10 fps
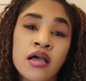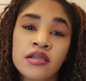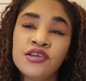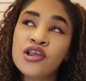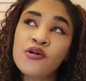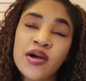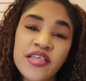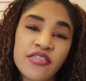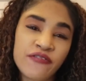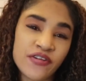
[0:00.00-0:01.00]
You know
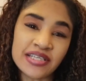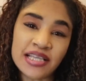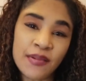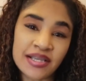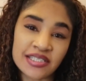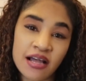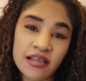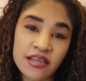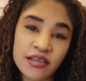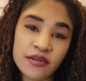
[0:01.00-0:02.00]
what? The first time I saw
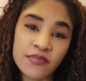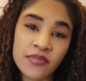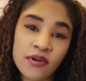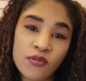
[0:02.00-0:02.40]
him